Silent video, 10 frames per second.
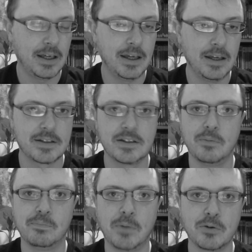is the
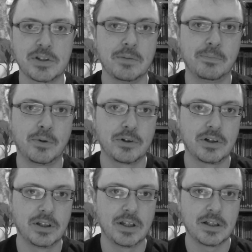most
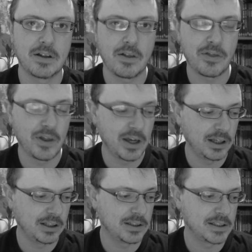important
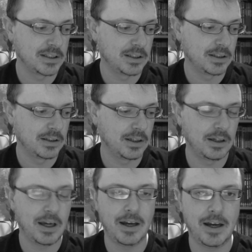things
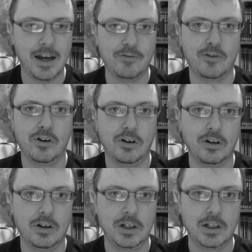ever.
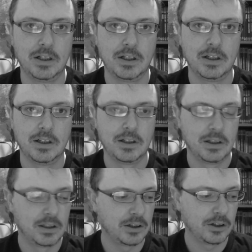
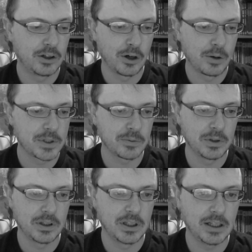GURPS
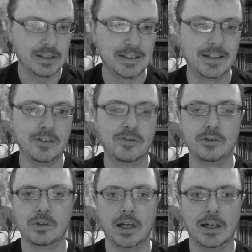will not give
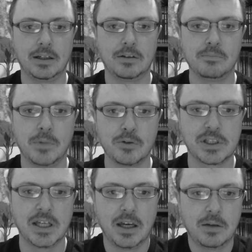you, like most
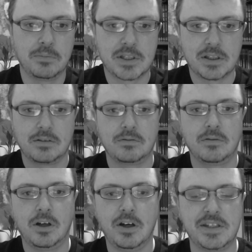games,
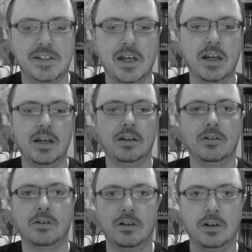a setting
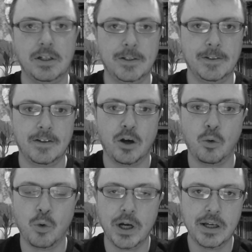or a
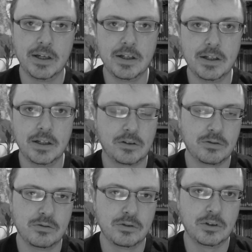way
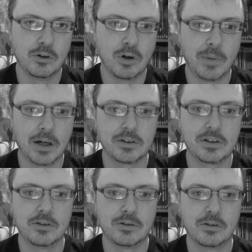to go about
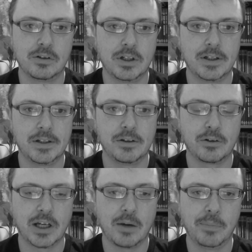your
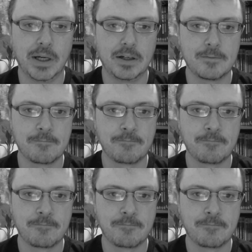campaign.